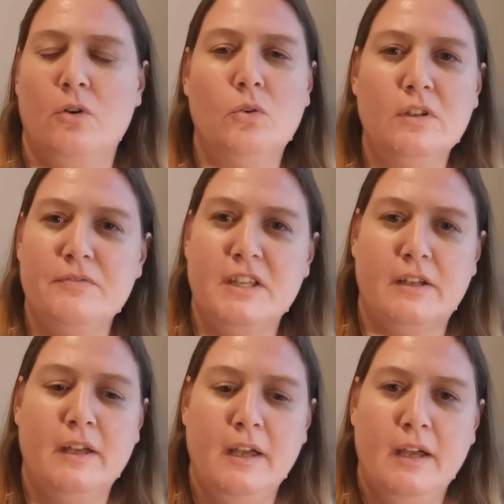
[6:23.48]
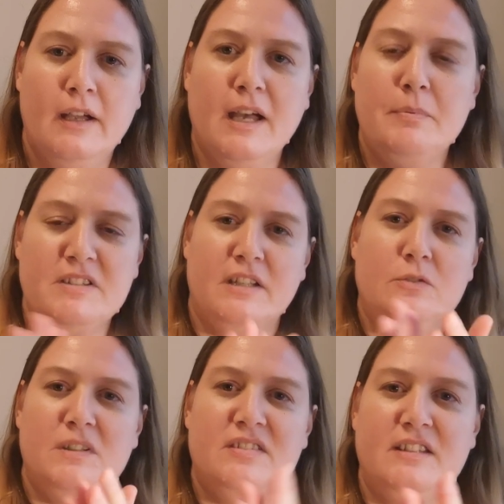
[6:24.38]
all of the cupboards that
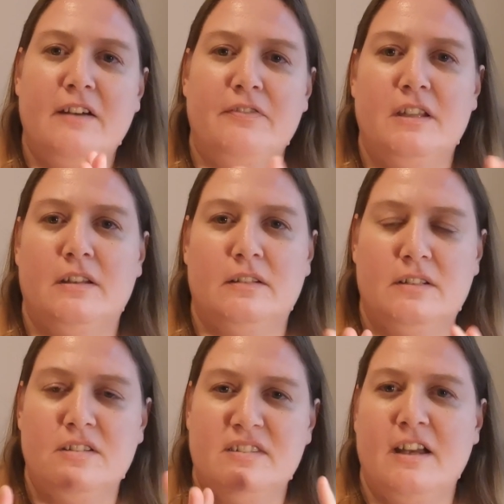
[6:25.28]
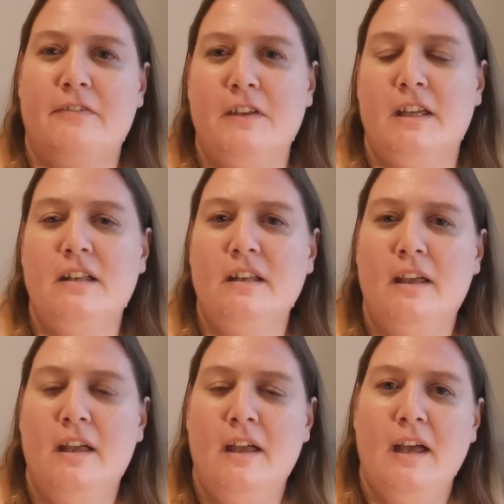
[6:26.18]
we stuff the stuff in,
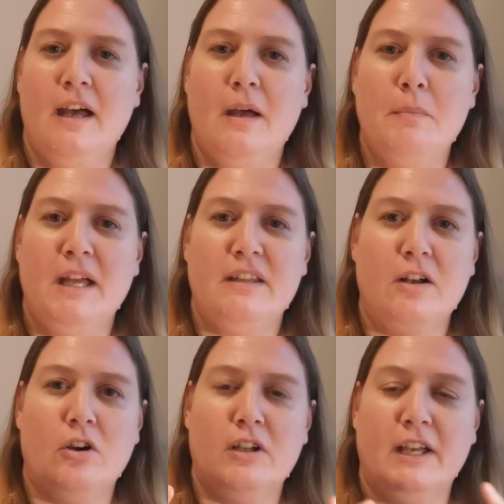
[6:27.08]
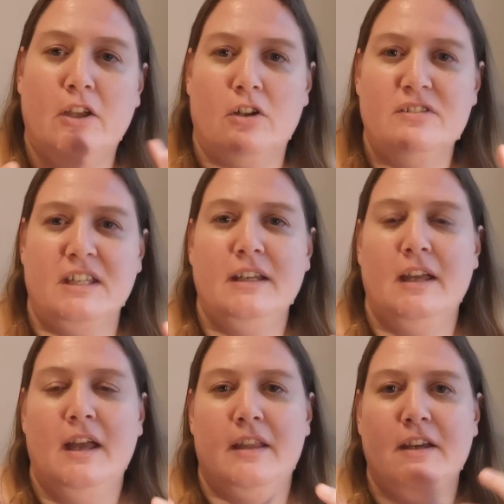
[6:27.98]
and that are
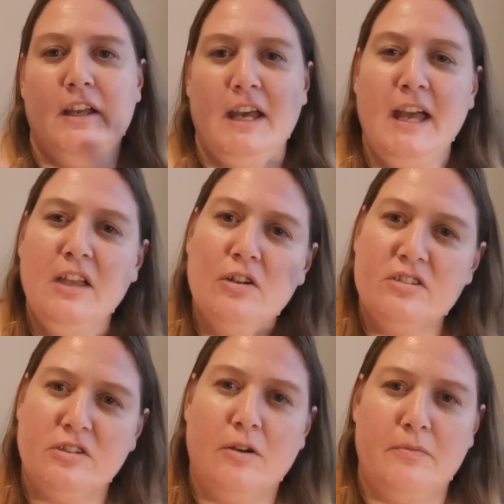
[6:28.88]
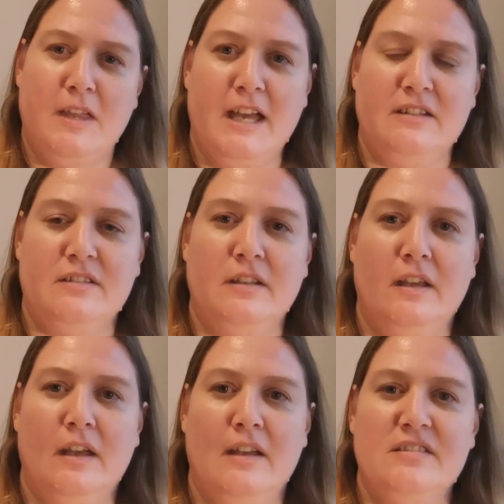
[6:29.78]
chaotic. The chaos of that
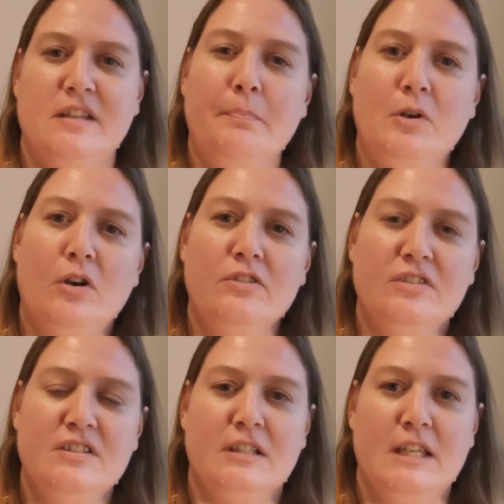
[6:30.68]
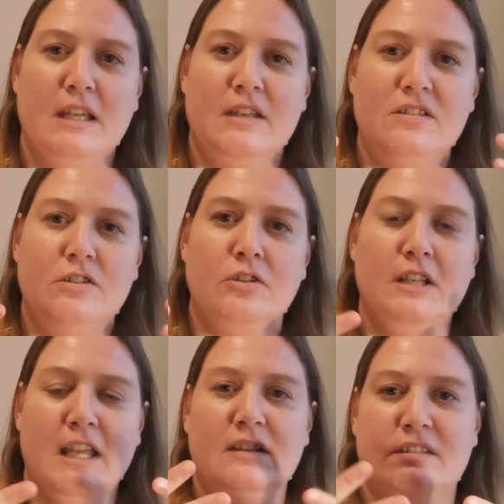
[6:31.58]
subconsciously is
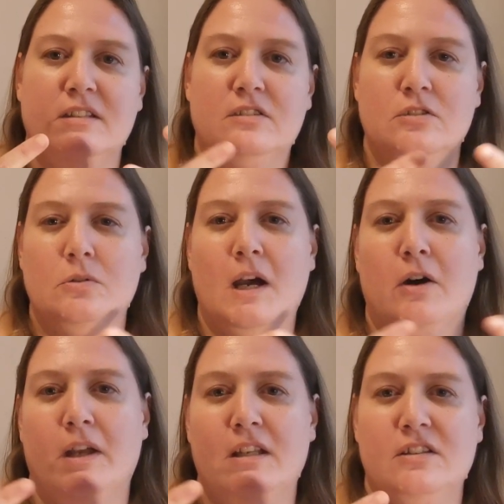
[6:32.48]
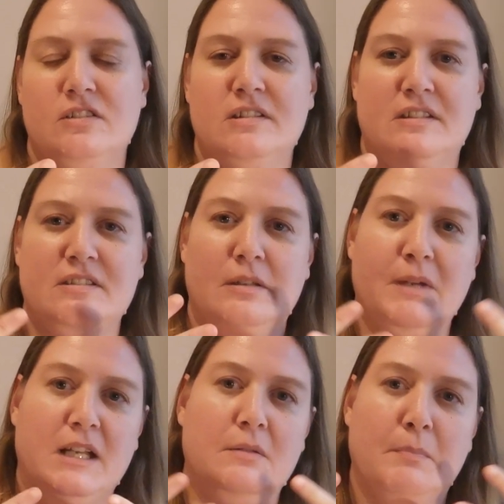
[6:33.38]
connected to our energy
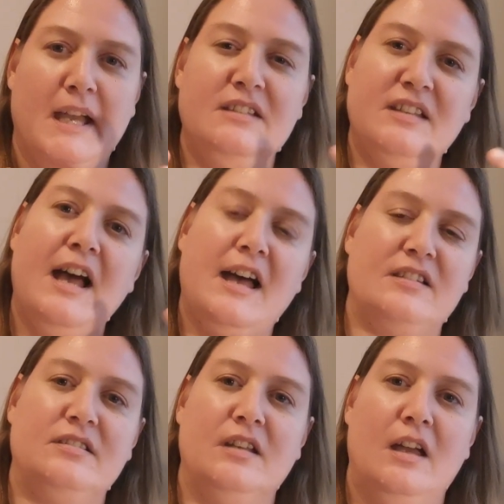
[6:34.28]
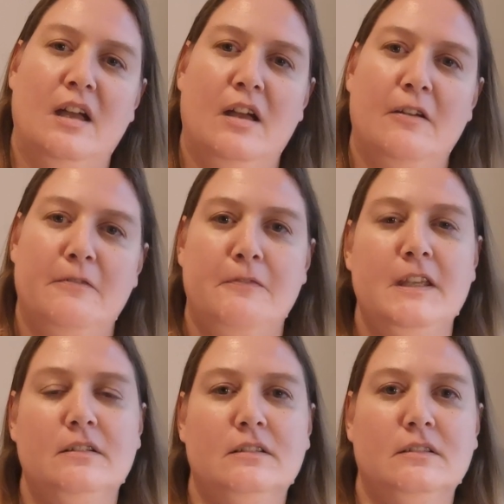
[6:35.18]
system, and it makes us
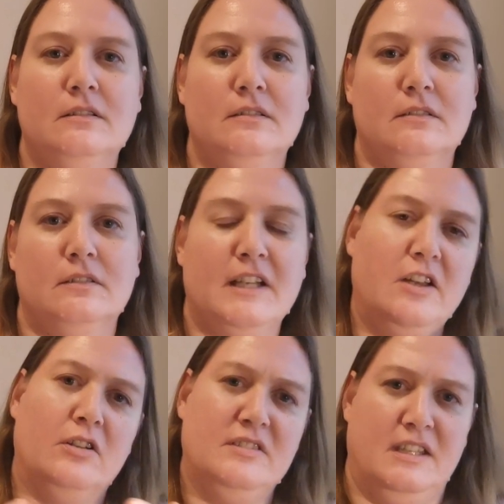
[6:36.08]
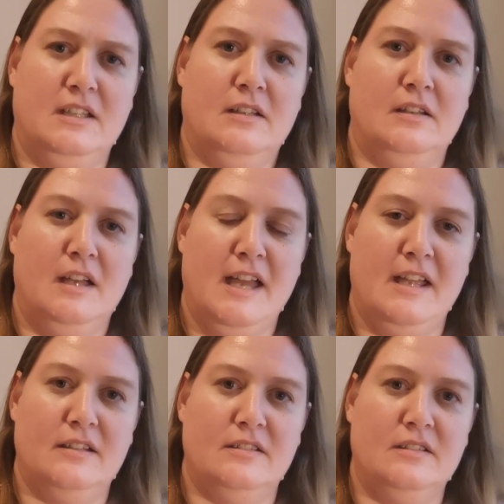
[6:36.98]
feel chaotic
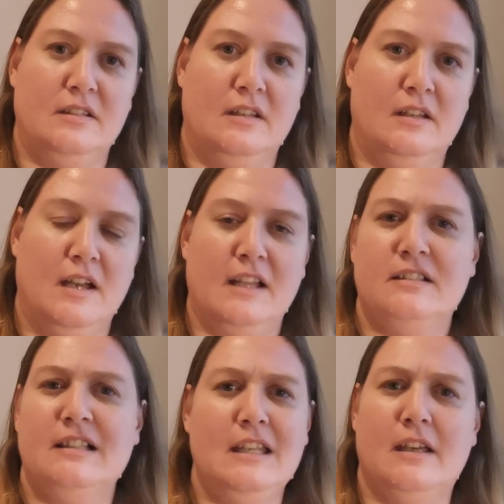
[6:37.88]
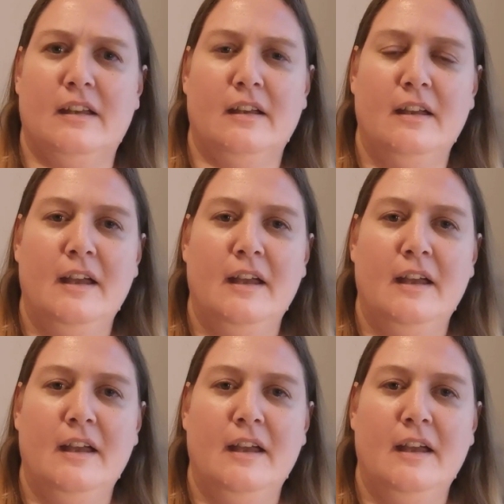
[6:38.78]
and unclear.